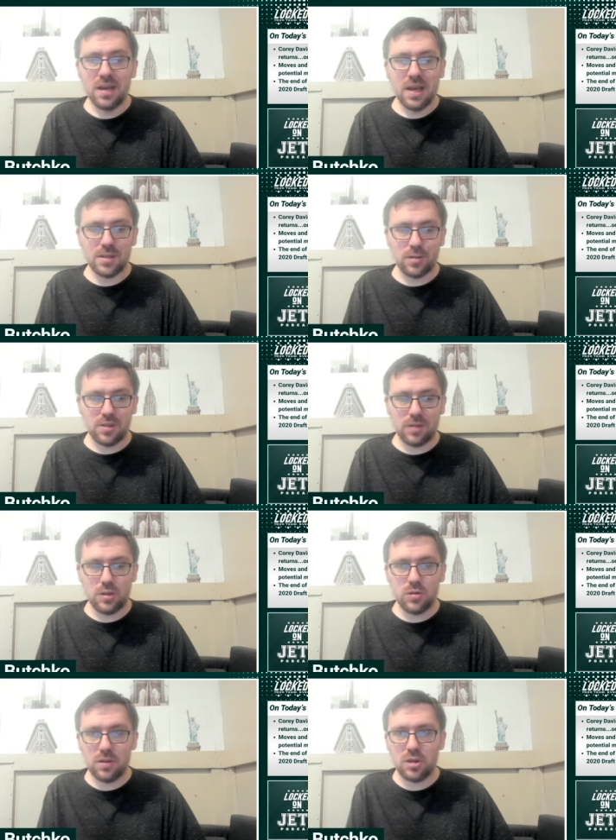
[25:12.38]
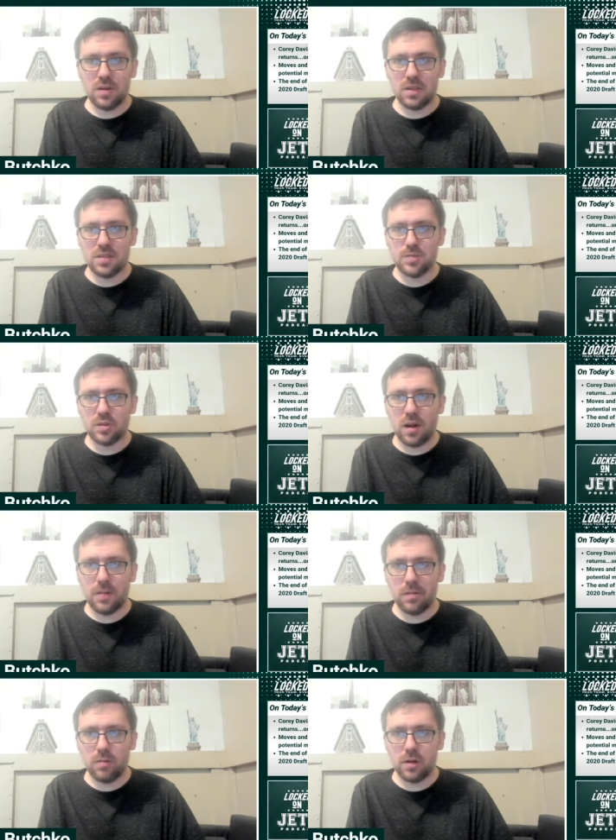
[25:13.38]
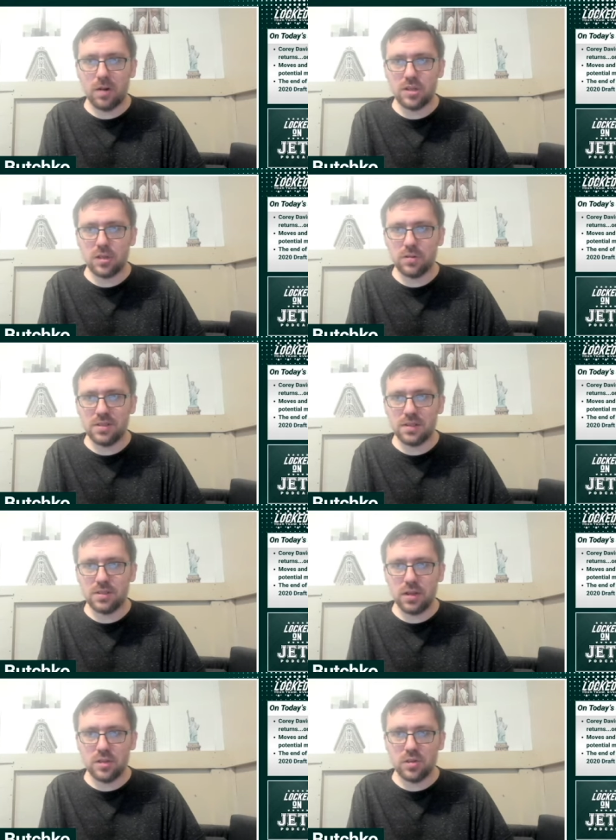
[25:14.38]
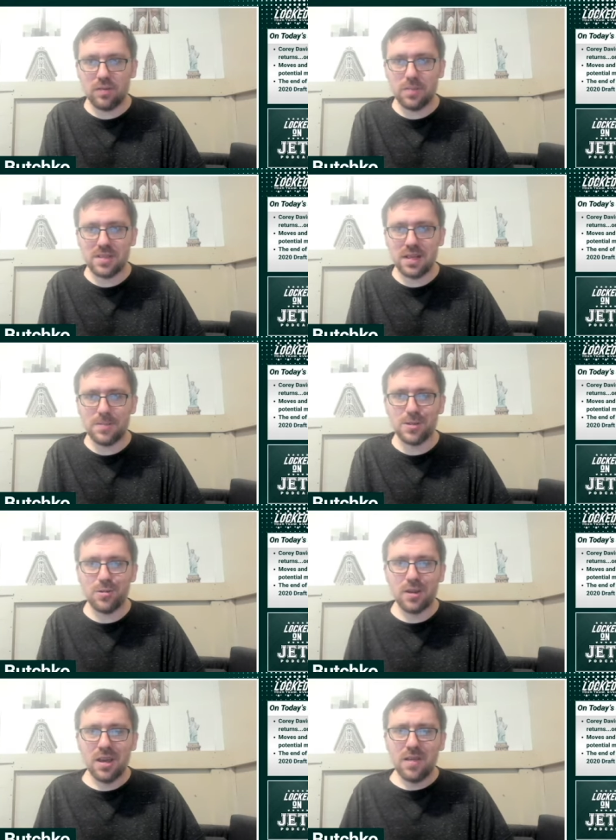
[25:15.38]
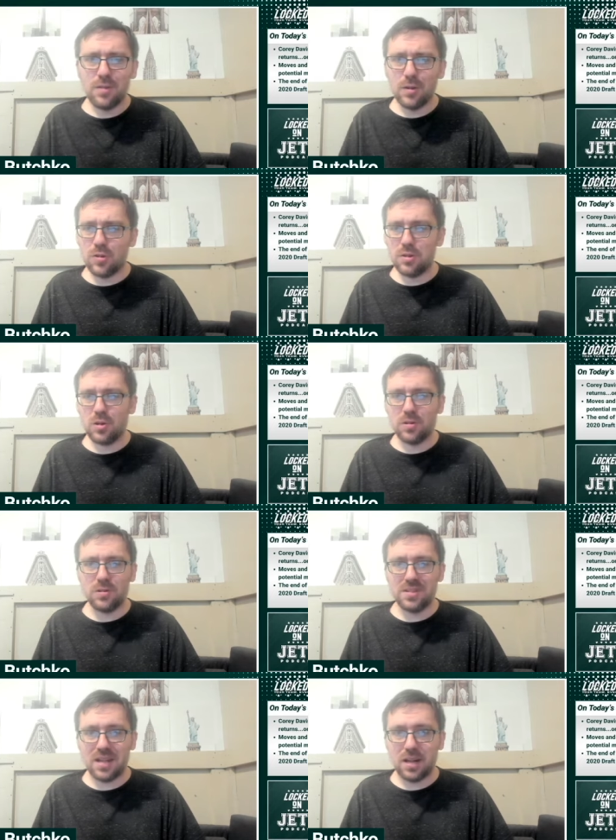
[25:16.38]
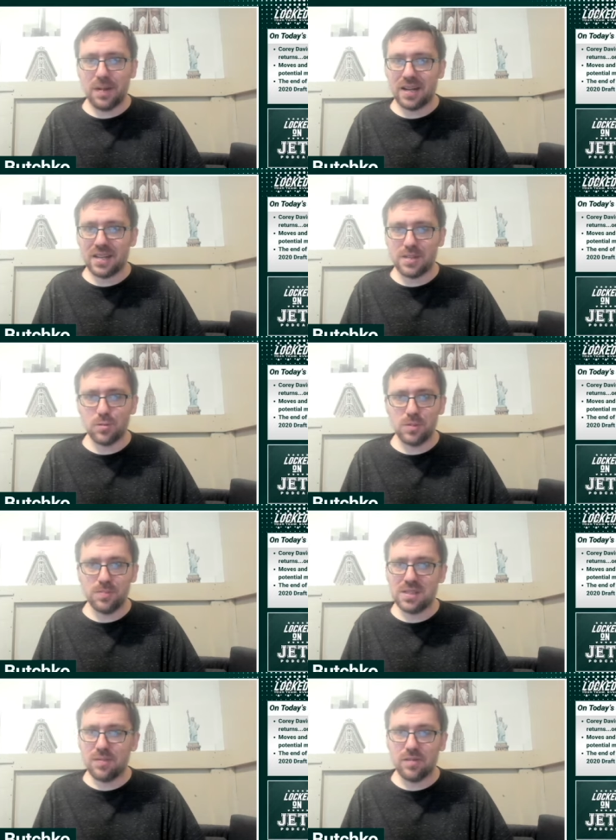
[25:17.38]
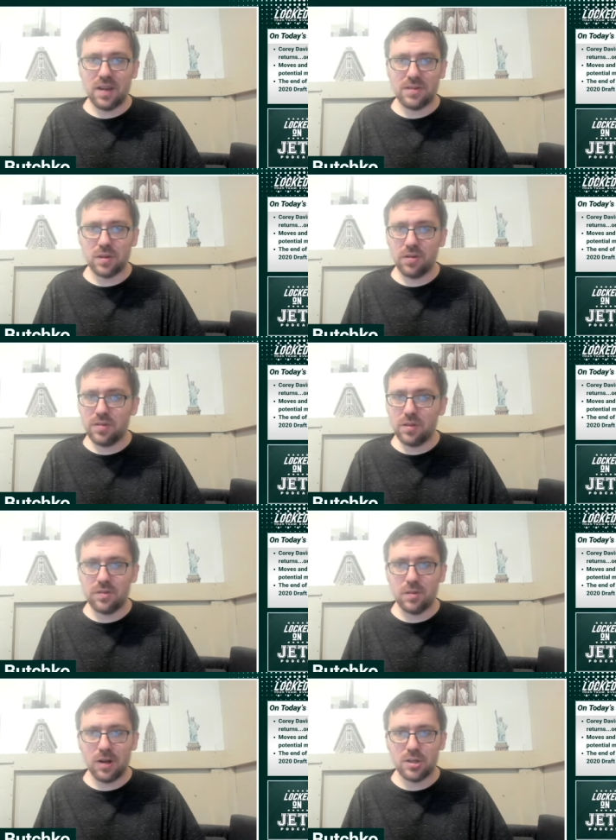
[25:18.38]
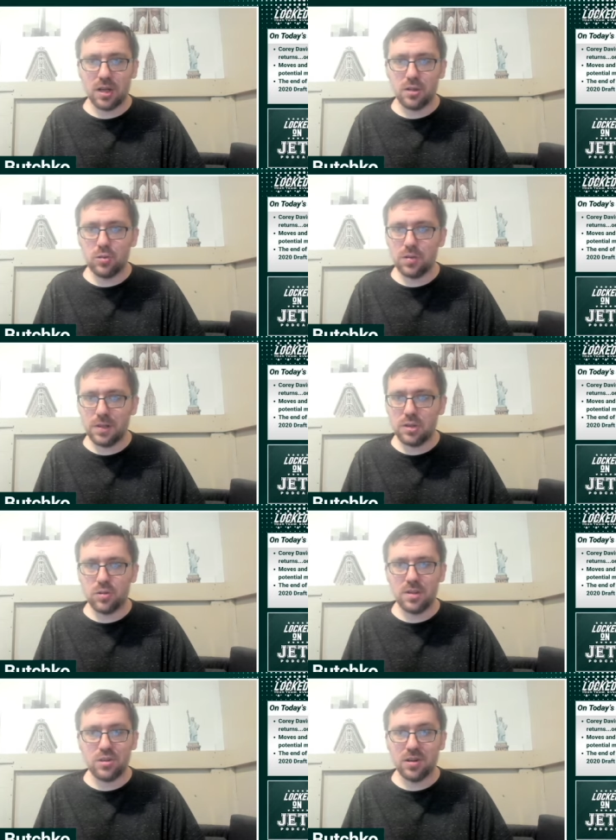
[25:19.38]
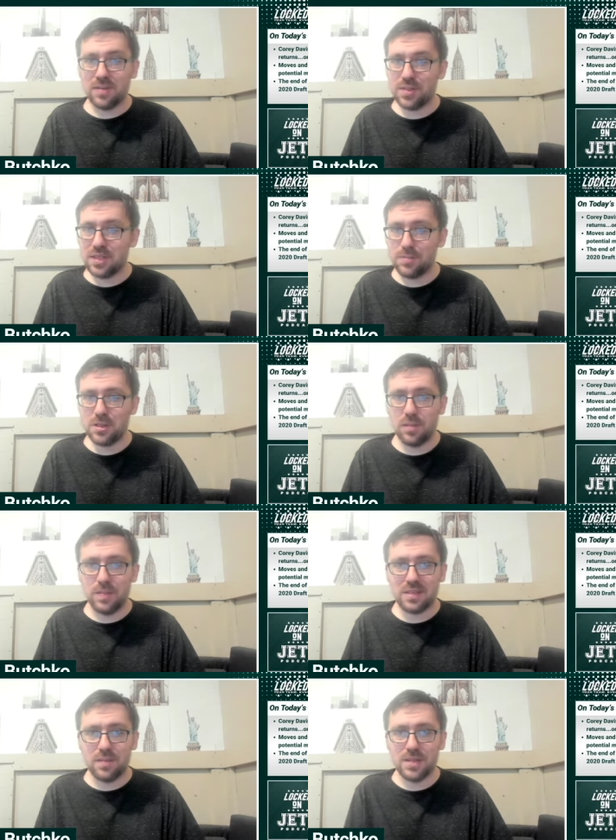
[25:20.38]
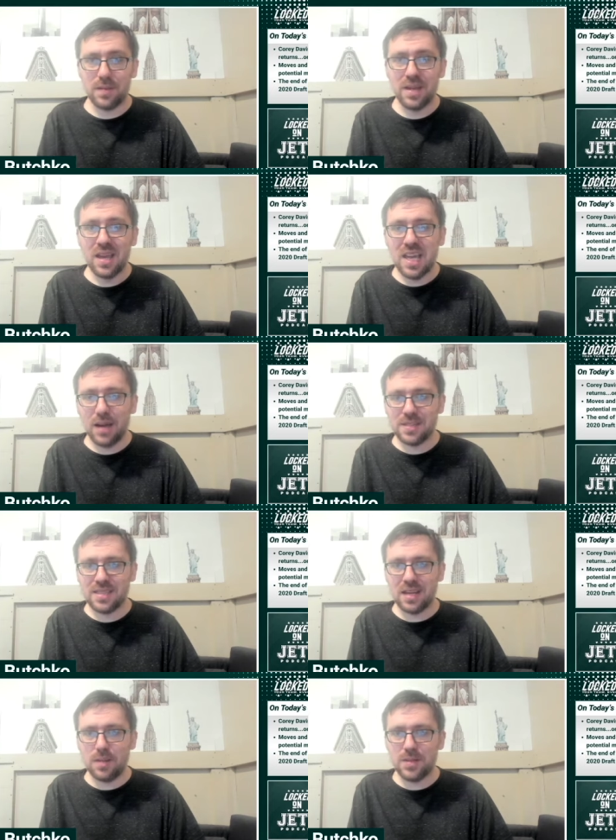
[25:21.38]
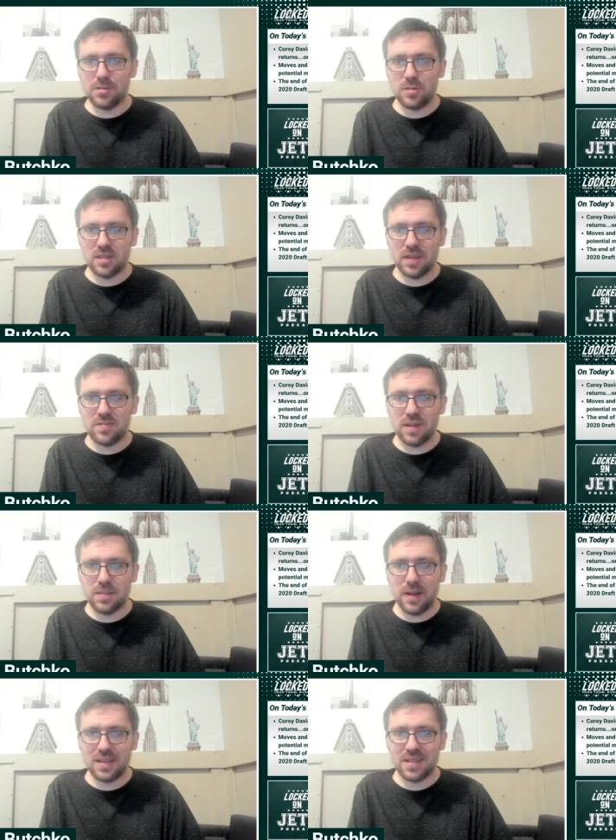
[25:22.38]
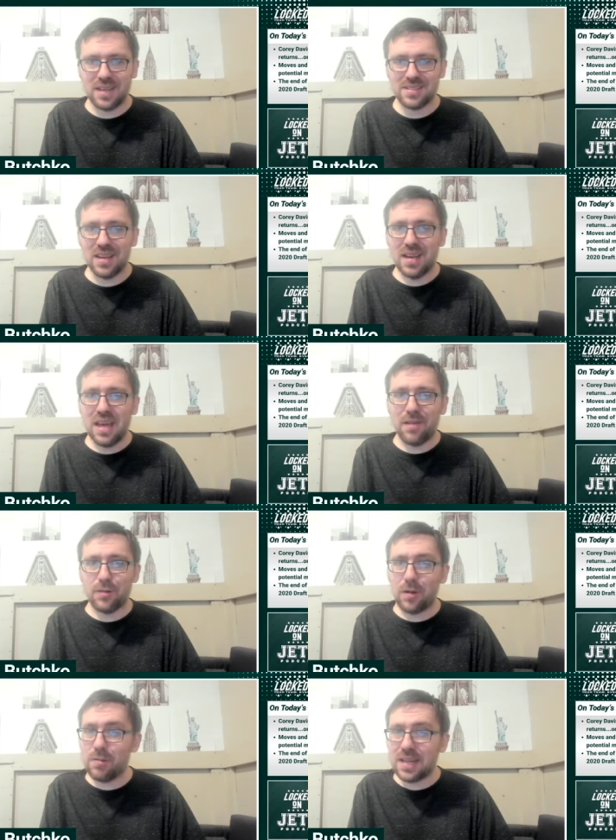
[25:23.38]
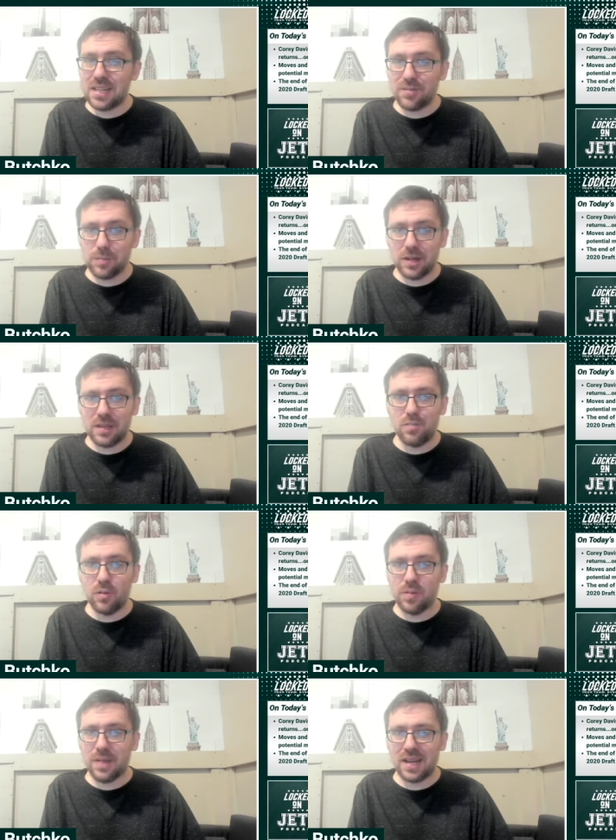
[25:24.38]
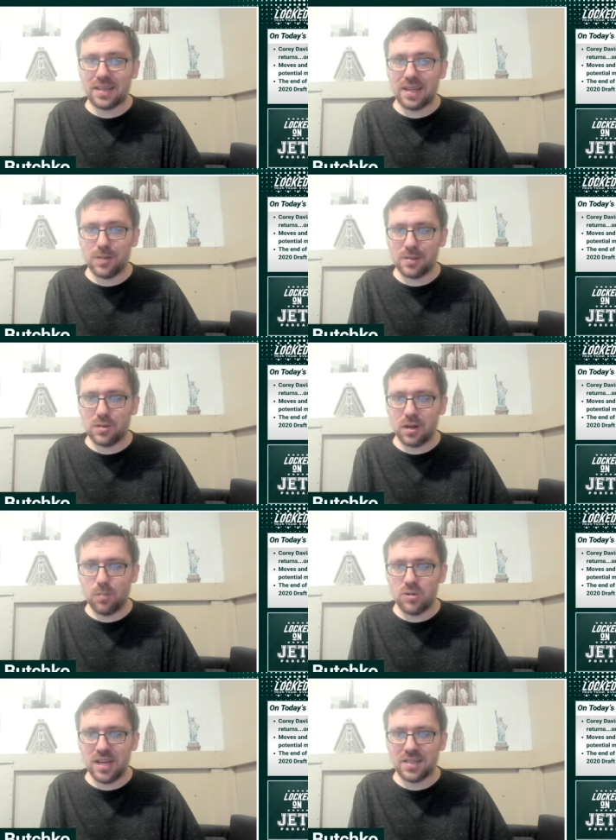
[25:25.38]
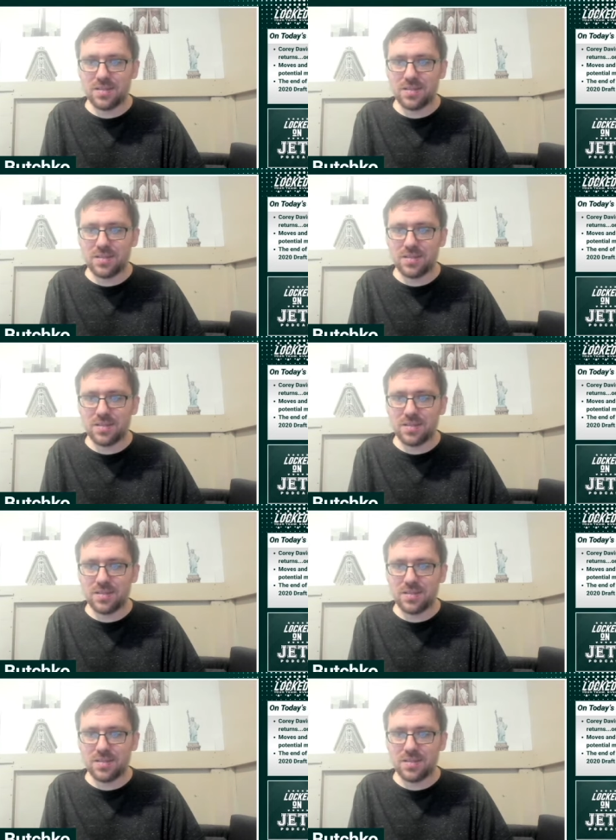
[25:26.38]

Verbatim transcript: As always, if you enjoy the show, hit the subscribe button where you're watching or listening so that you'll never miss an episode. If you enjoy the show and you're listening on a podcast source, please give it a five star review. And if you're watching on YouTube and enjoy the show, give this episode a big thumbs up. Helps us out, helps other Jets fans find the podcast. Have a great weekend, everybody. We'll be back next week to talk more Jets.